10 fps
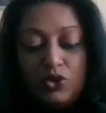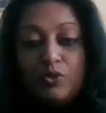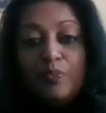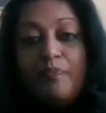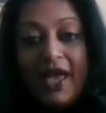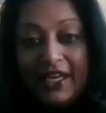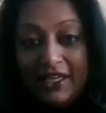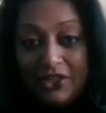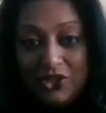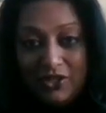
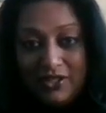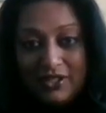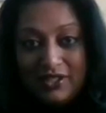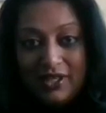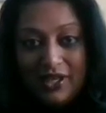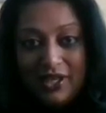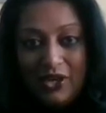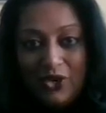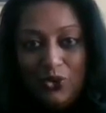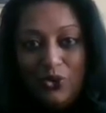managers
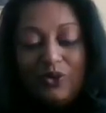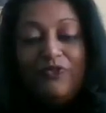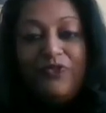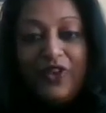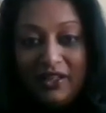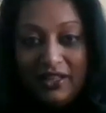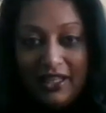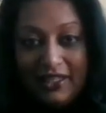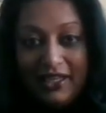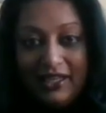who feel
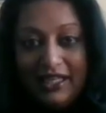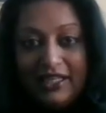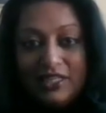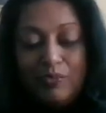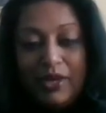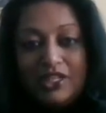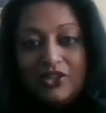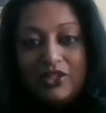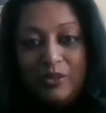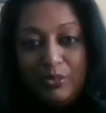that they're leaders based
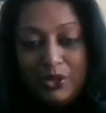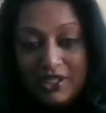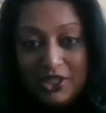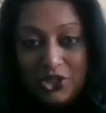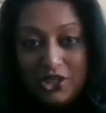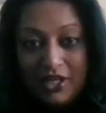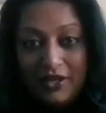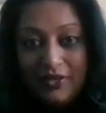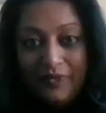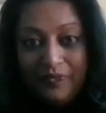on their position
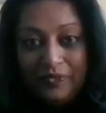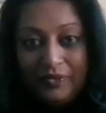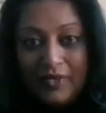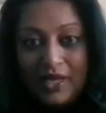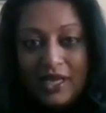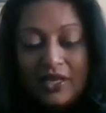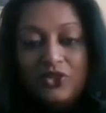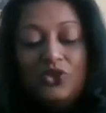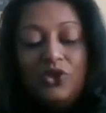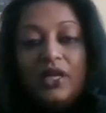do not